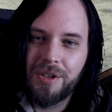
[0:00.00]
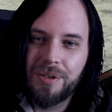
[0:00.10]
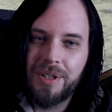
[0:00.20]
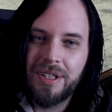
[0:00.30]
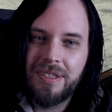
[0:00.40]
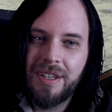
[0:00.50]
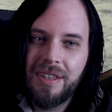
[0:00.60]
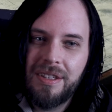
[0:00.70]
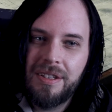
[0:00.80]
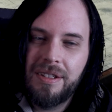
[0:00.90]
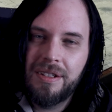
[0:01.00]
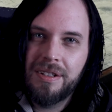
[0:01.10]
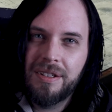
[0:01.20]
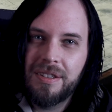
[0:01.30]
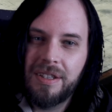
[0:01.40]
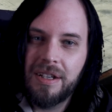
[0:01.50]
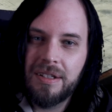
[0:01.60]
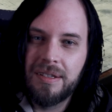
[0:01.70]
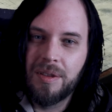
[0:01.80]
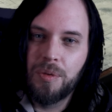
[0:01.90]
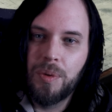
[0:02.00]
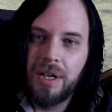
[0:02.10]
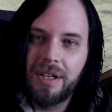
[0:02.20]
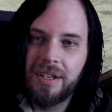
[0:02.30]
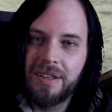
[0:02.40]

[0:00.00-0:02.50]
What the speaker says: let's say the X and the Y in this